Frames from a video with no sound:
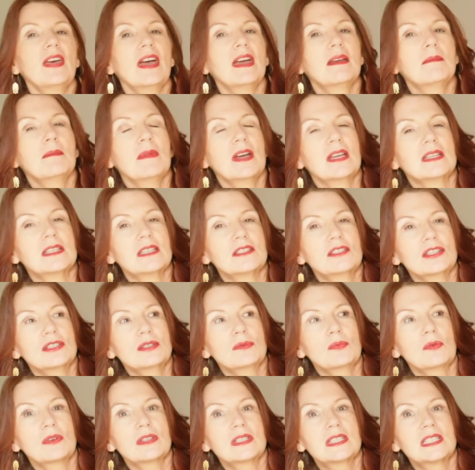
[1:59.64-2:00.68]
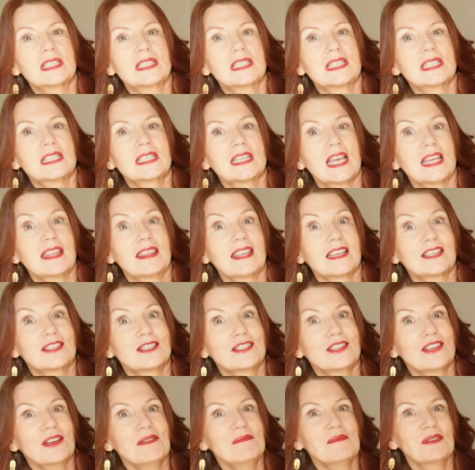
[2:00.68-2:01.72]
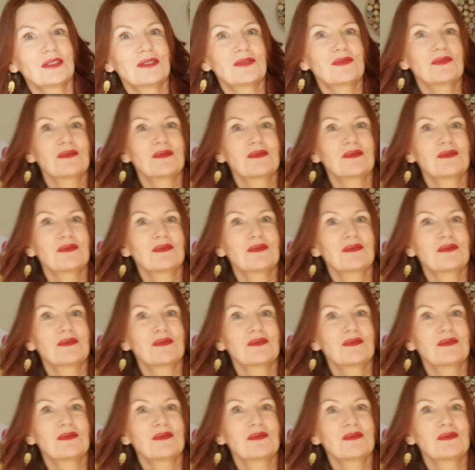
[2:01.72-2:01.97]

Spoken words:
that in mind, I just wanted to say thanks so much